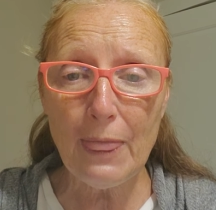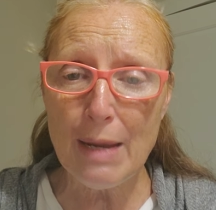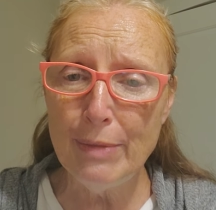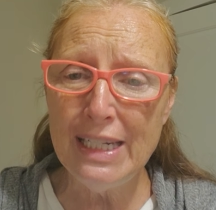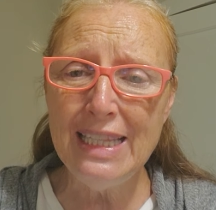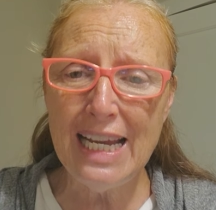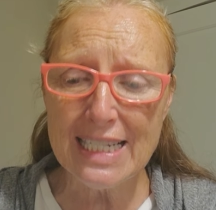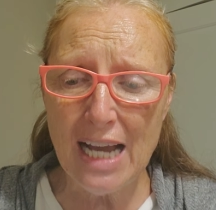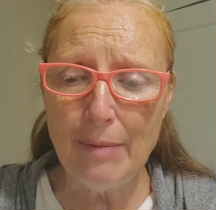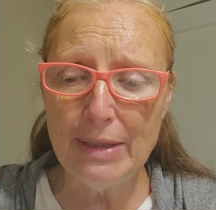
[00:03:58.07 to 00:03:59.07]
But in that
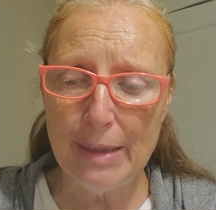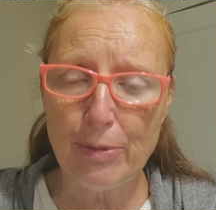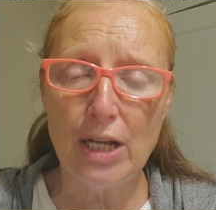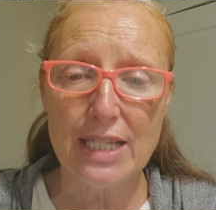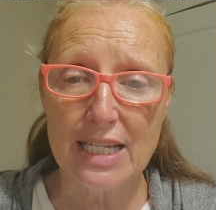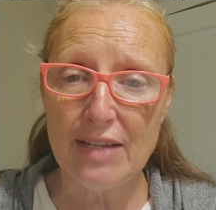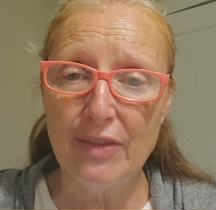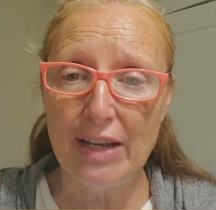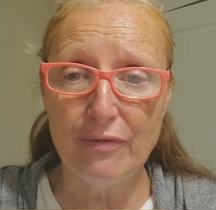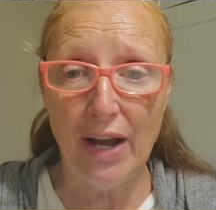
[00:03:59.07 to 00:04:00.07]
time, in that process of
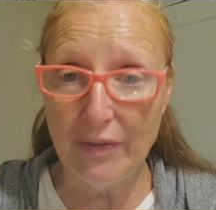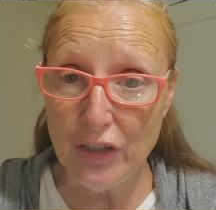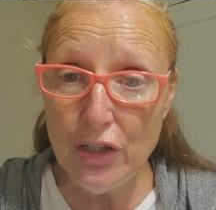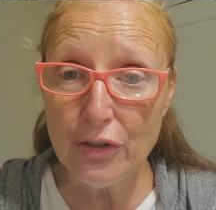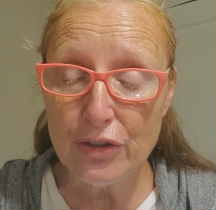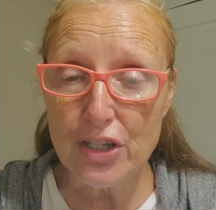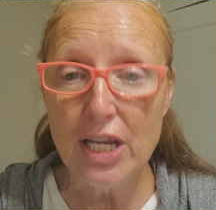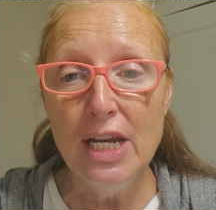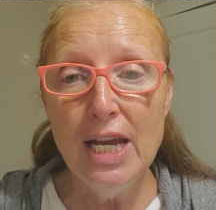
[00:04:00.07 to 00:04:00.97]
that five years,